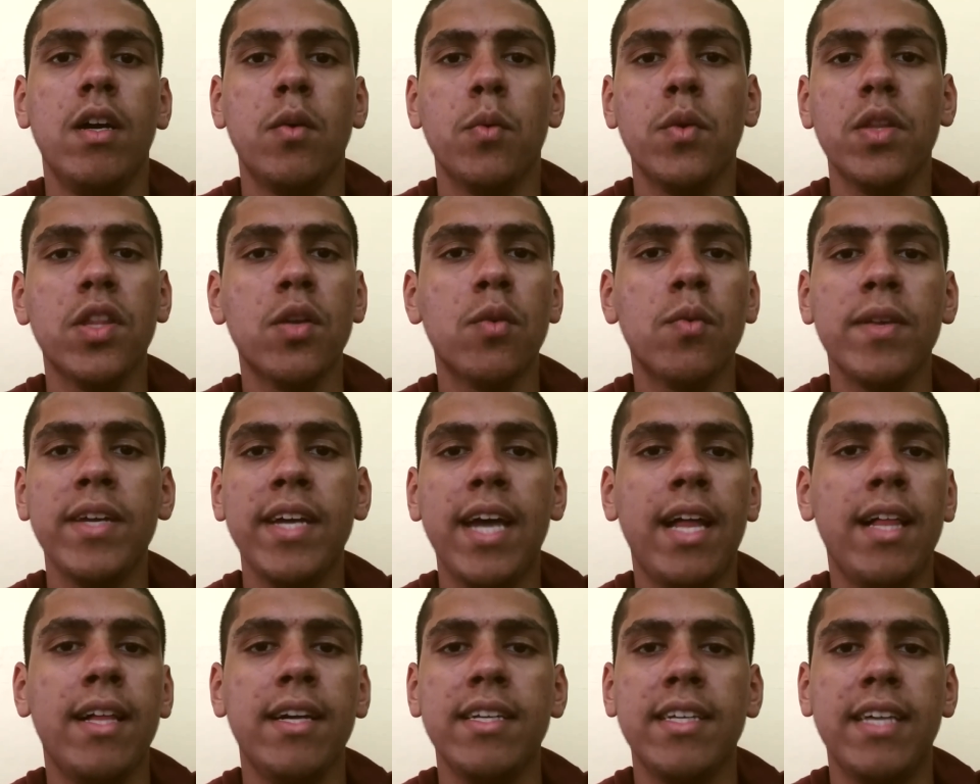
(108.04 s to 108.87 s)
With the
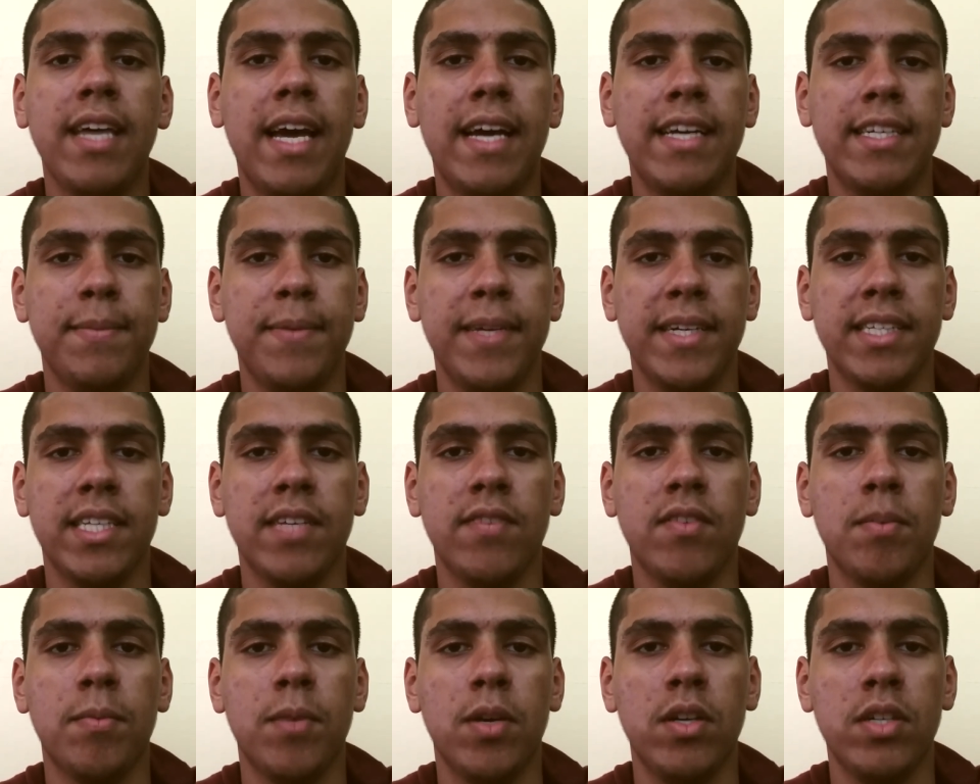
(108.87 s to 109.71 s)
reality aspect
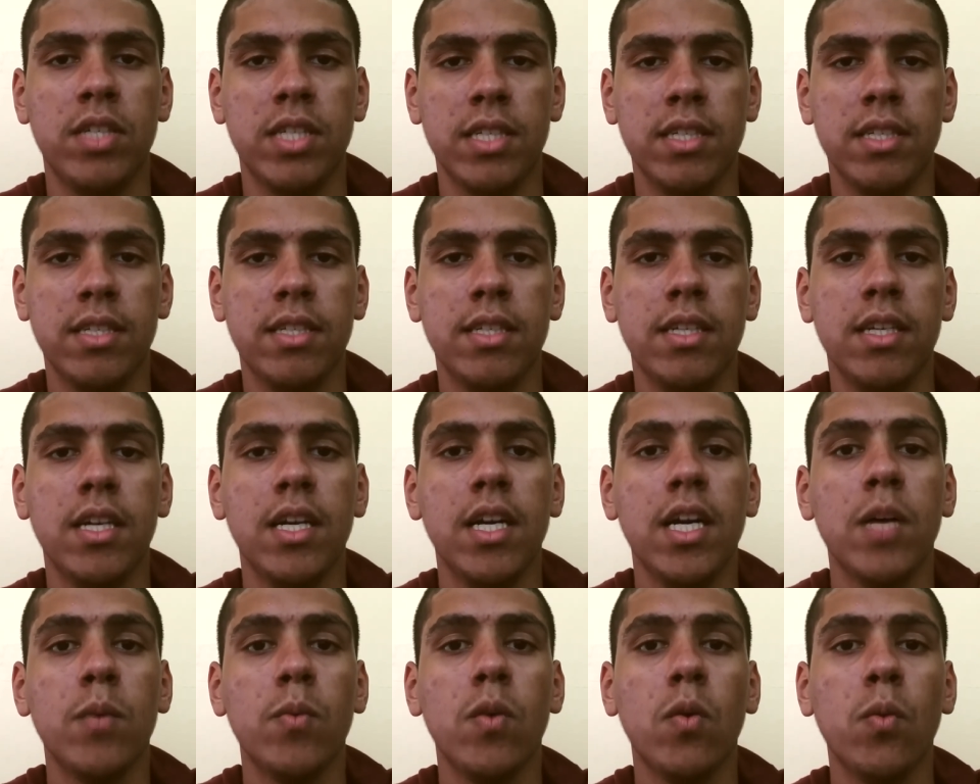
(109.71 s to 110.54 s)
of immersion,
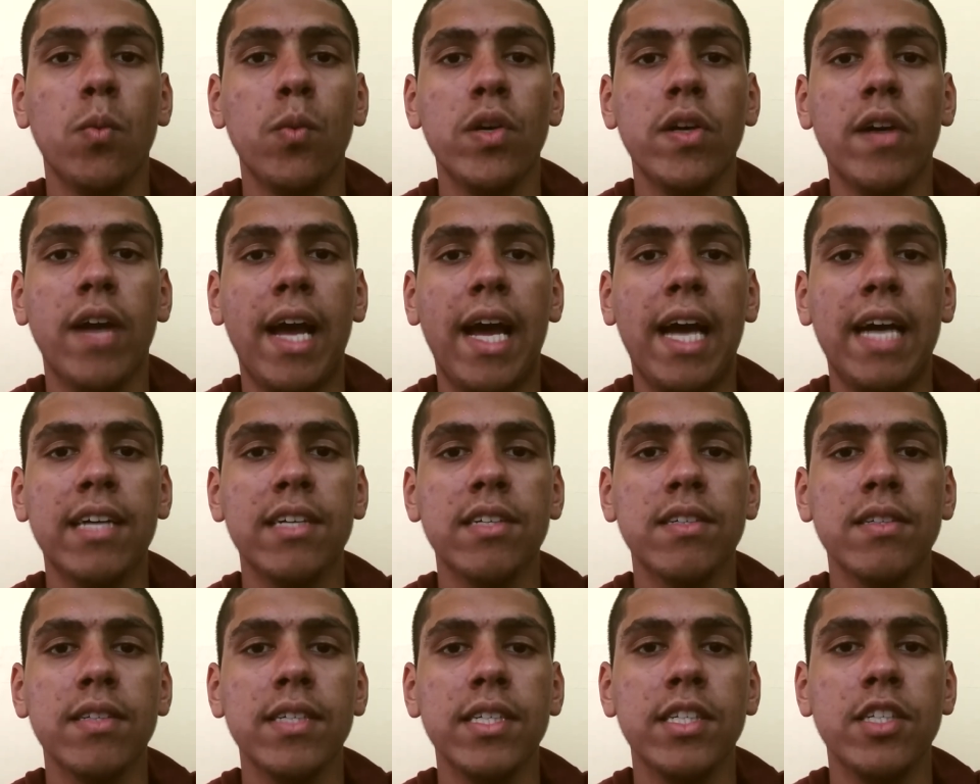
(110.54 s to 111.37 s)
what we're
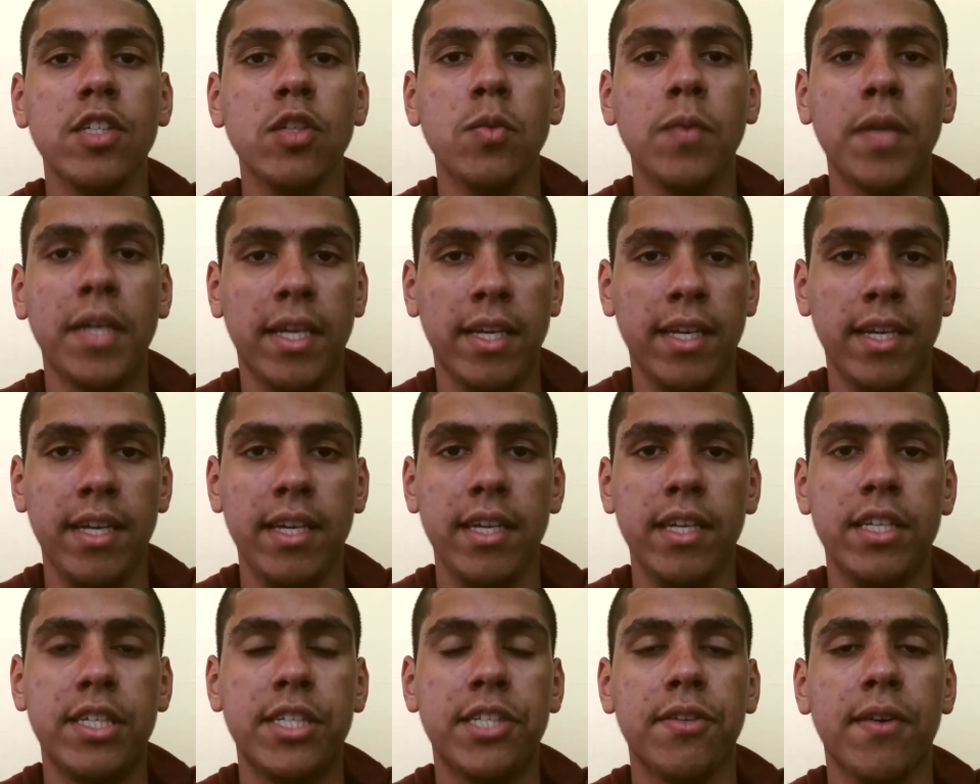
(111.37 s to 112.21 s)
actually doing
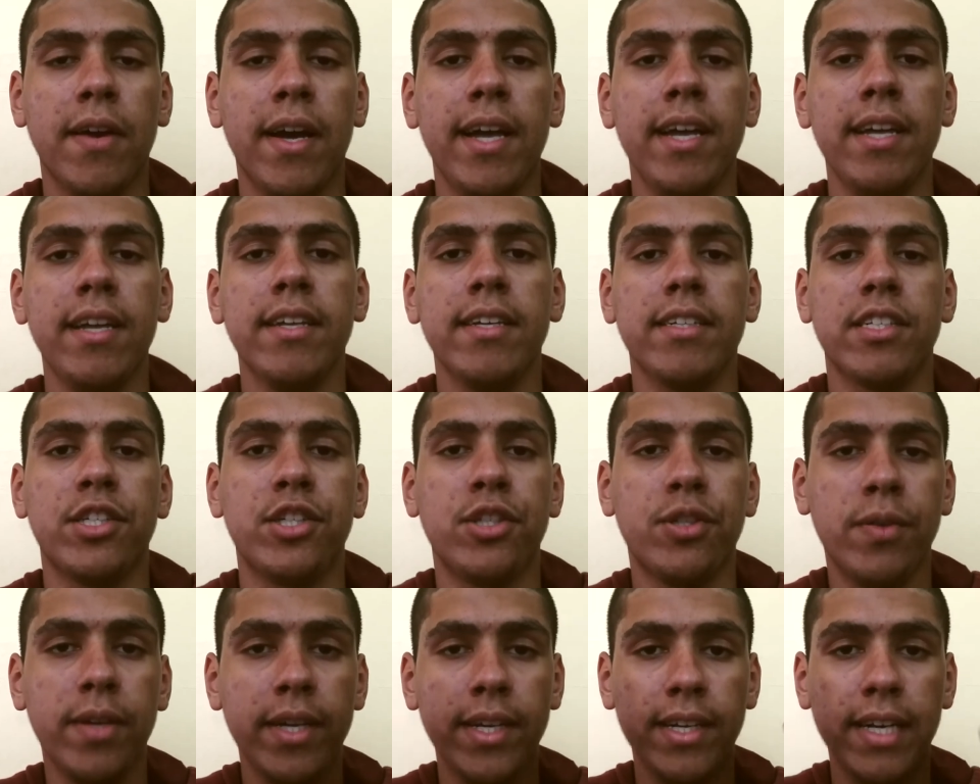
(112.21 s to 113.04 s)
is trying to
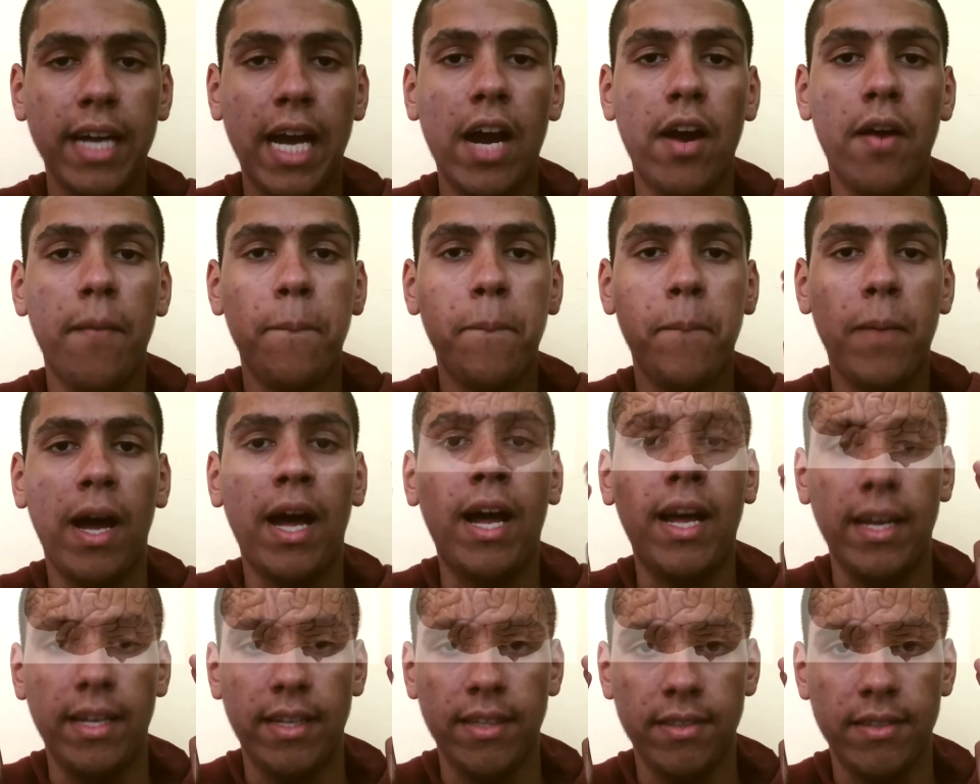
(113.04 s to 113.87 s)
trick our
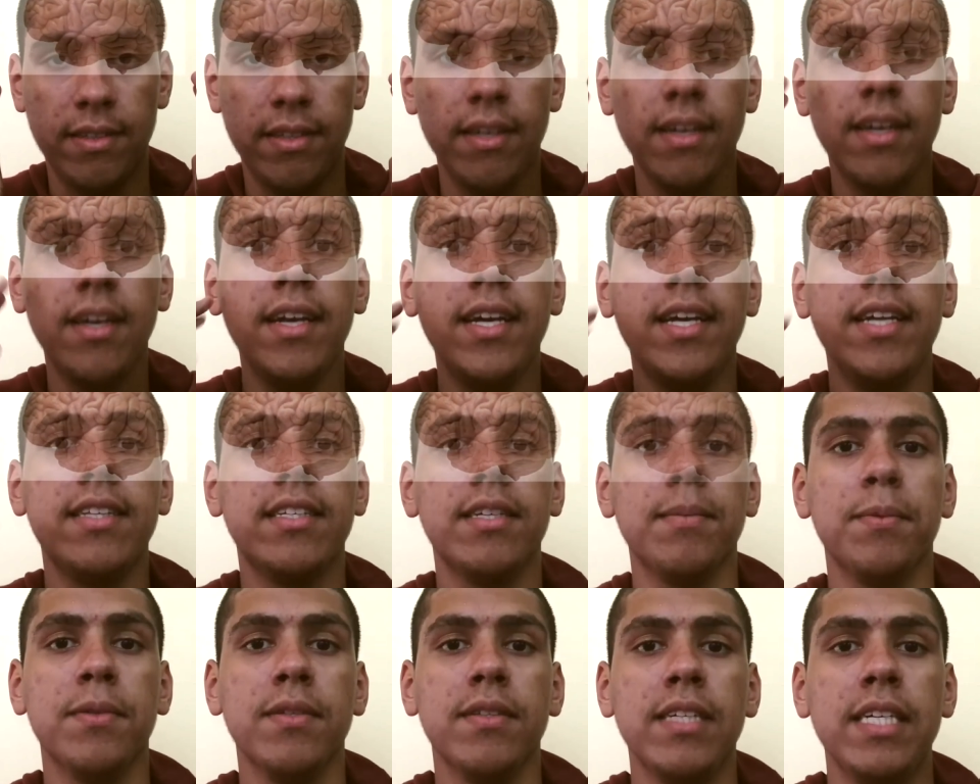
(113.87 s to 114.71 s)
minds
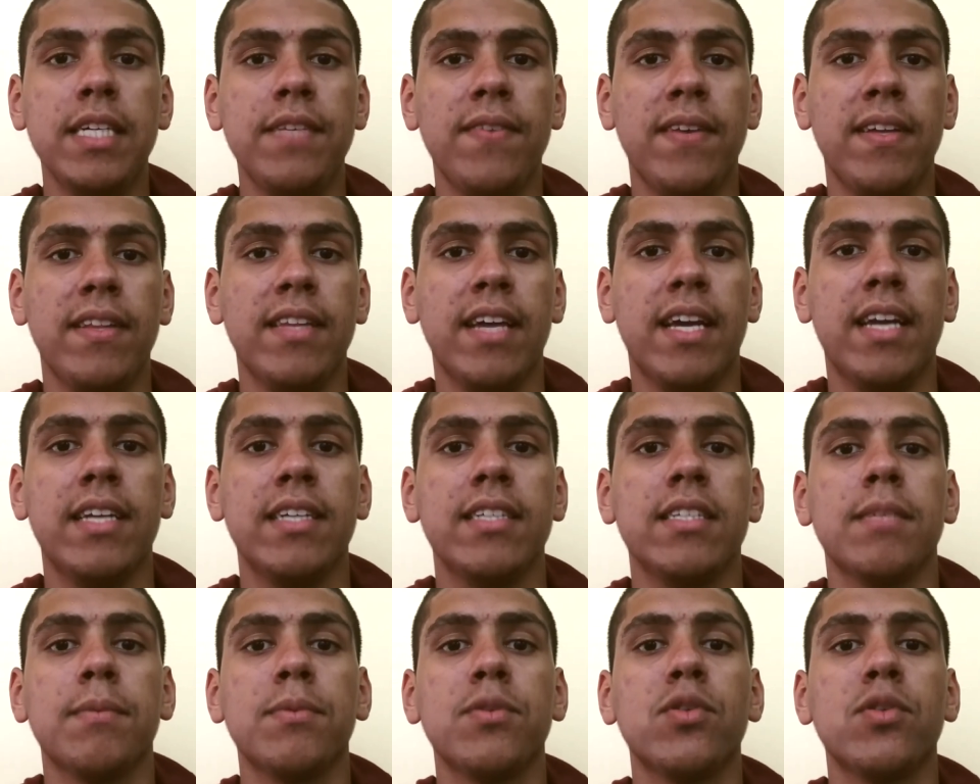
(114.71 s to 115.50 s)
into believing that it is